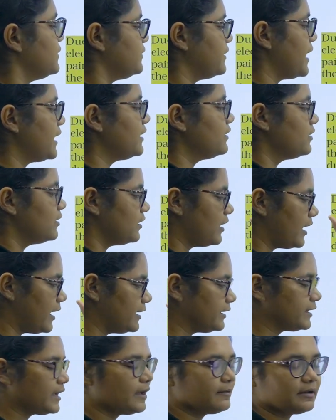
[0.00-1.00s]
that
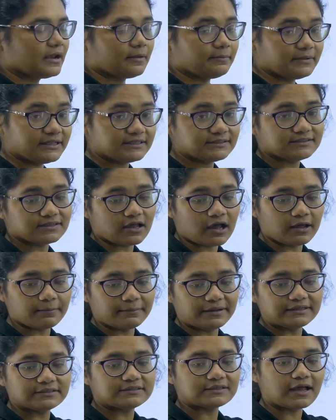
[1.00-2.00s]
alkanamines are
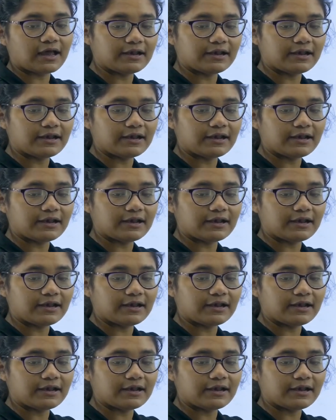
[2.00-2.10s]
means